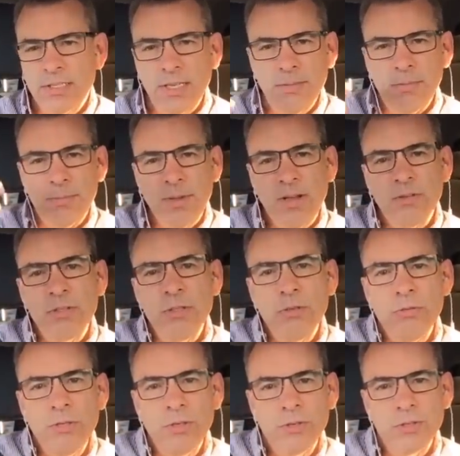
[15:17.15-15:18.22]
I'm about 2
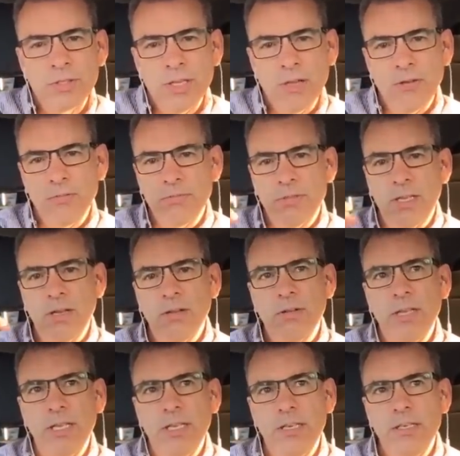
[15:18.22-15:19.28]
years out now,
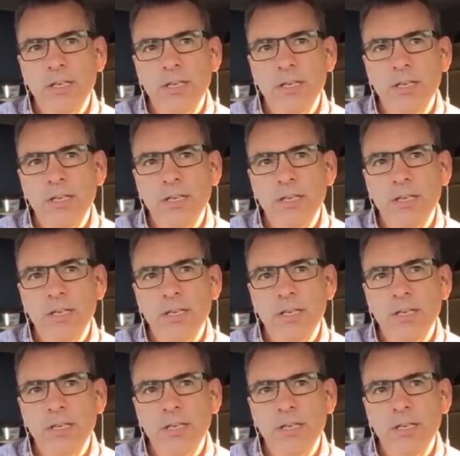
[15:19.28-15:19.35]
and